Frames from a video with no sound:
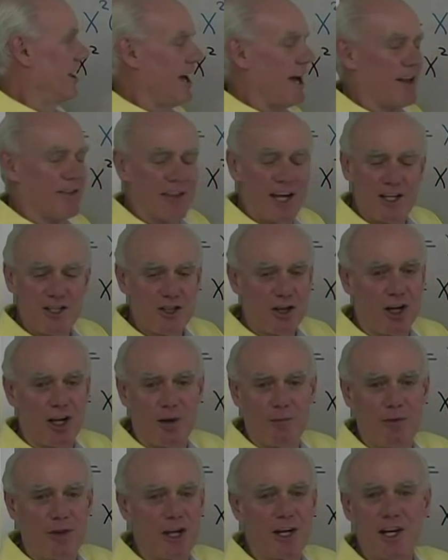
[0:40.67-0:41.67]
that, that's all
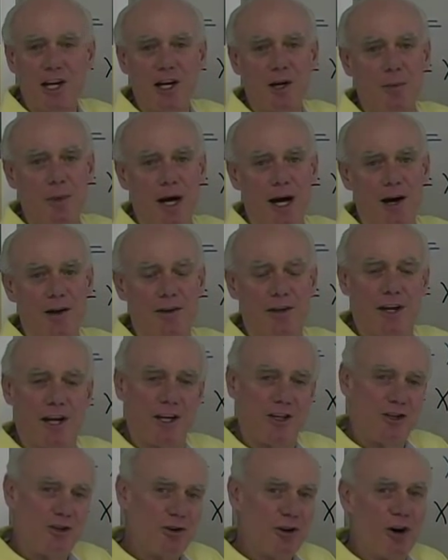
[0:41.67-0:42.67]
I'm thinking about.
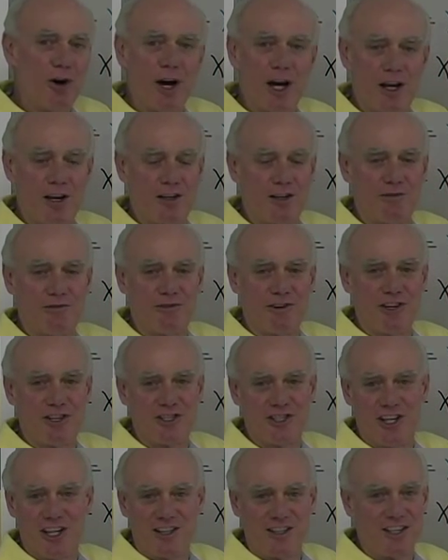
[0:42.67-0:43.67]
And you know how to
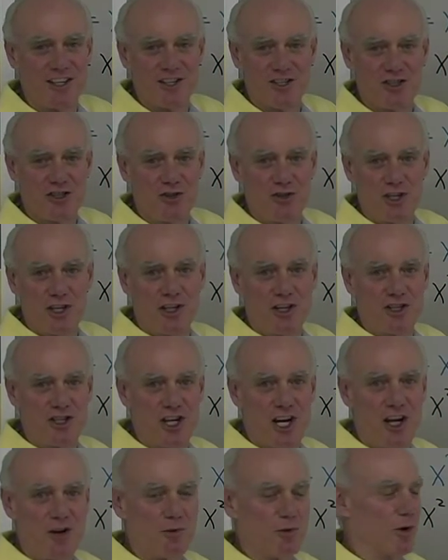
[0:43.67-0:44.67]
differentiate this using the
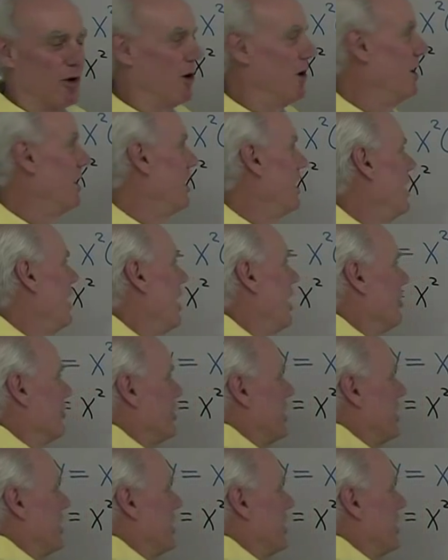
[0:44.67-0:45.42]
chain rule. I'll